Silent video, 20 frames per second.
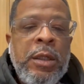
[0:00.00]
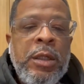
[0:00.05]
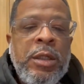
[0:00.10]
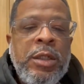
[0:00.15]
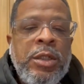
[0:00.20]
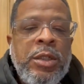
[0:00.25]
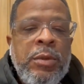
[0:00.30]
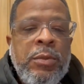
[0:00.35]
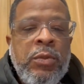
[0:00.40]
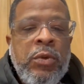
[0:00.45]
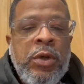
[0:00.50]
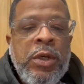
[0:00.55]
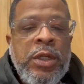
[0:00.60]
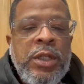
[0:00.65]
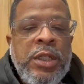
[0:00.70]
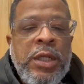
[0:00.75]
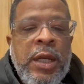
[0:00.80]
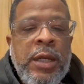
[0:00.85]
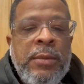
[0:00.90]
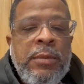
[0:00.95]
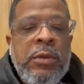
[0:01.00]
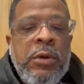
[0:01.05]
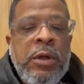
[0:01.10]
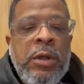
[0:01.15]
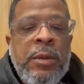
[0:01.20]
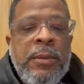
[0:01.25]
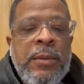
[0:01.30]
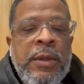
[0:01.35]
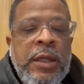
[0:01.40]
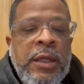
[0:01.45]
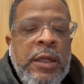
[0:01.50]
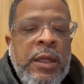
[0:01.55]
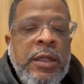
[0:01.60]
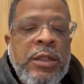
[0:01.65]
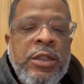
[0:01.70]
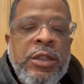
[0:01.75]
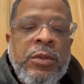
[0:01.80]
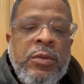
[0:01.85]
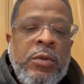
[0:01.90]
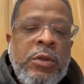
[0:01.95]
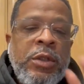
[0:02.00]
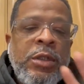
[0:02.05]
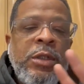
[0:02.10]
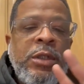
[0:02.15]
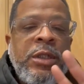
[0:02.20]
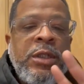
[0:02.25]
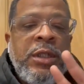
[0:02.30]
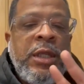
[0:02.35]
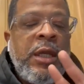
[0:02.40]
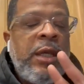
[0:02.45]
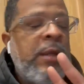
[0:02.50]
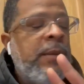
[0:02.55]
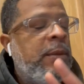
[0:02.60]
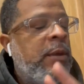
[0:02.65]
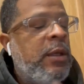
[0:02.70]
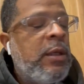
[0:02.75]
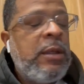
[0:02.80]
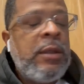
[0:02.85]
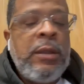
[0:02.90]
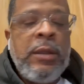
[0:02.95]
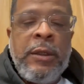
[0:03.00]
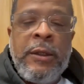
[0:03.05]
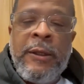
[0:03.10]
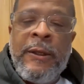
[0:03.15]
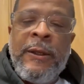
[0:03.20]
It's your boy Jay Brown, man. I just wanted to say, man,